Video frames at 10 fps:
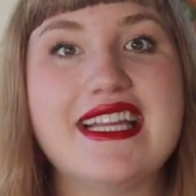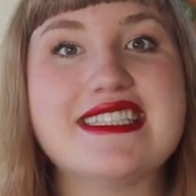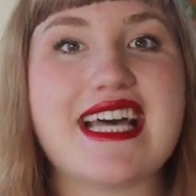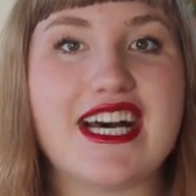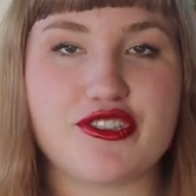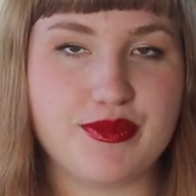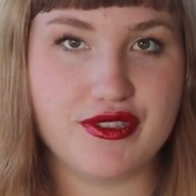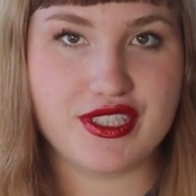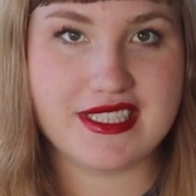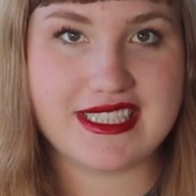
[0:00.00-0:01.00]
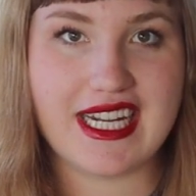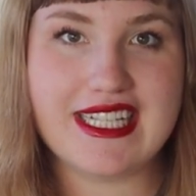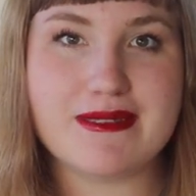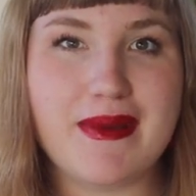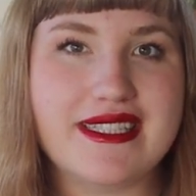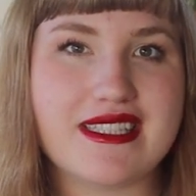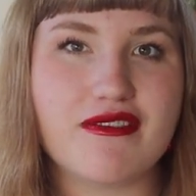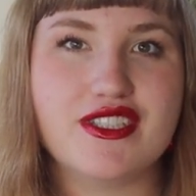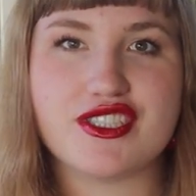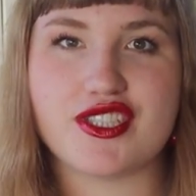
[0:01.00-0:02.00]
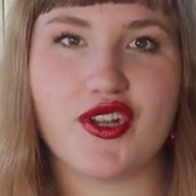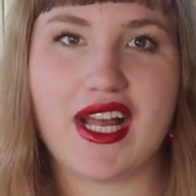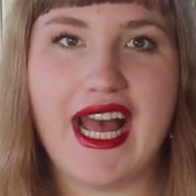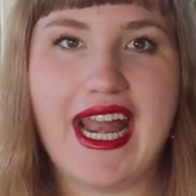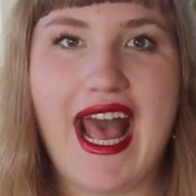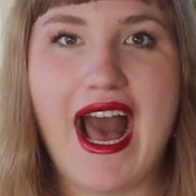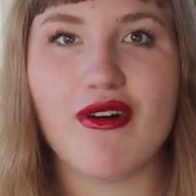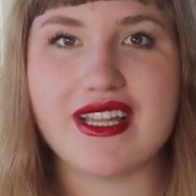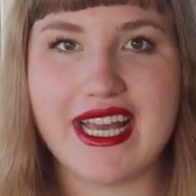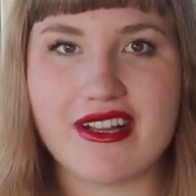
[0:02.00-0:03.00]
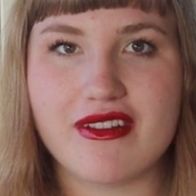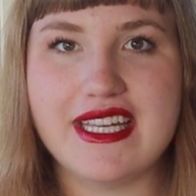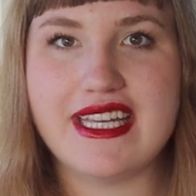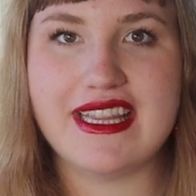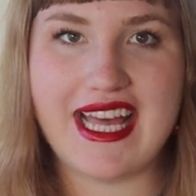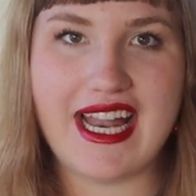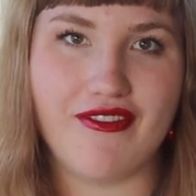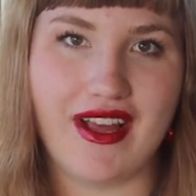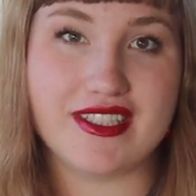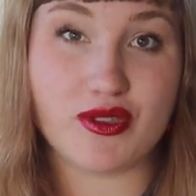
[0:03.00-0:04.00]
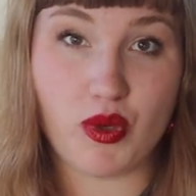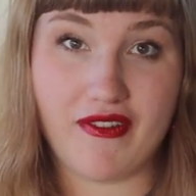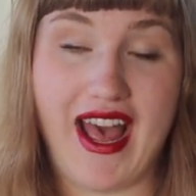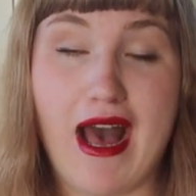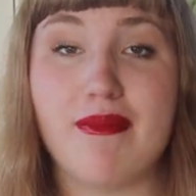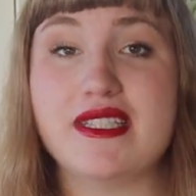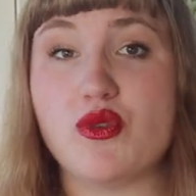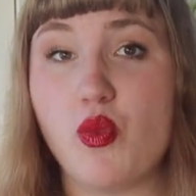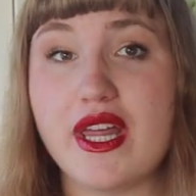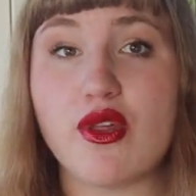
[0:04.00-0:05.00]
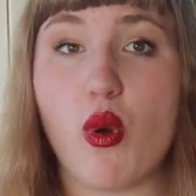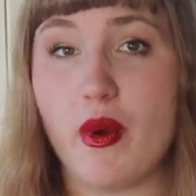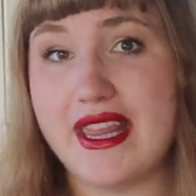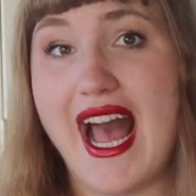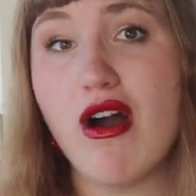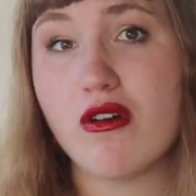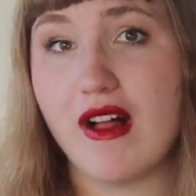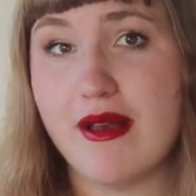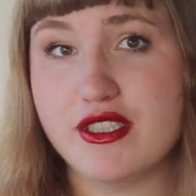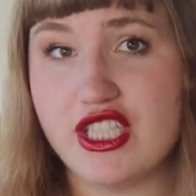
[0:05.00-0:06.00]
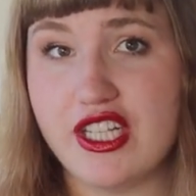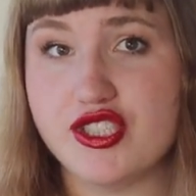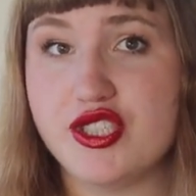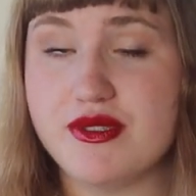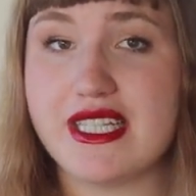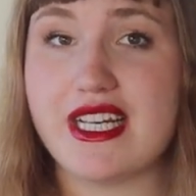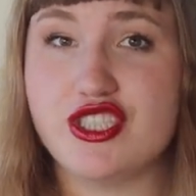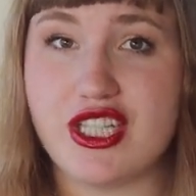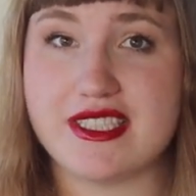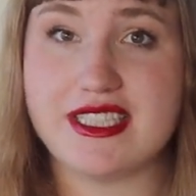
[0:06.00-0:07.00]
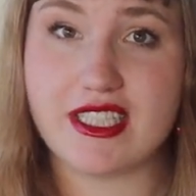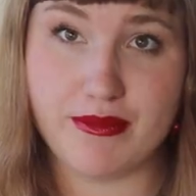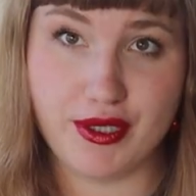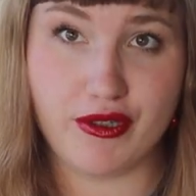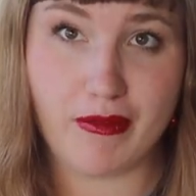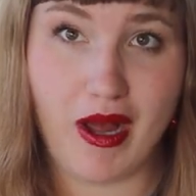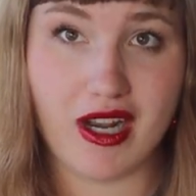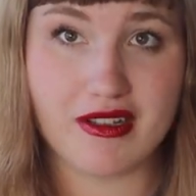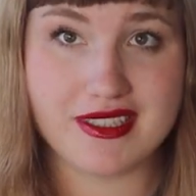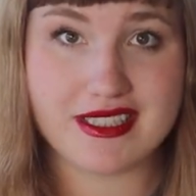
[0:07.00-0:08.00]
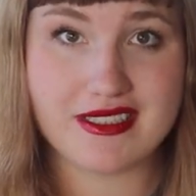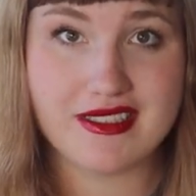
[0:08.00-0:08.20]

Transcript: And these attribution studies basically just look at how likely that event would have happened with or without climate change using adjusted computer models.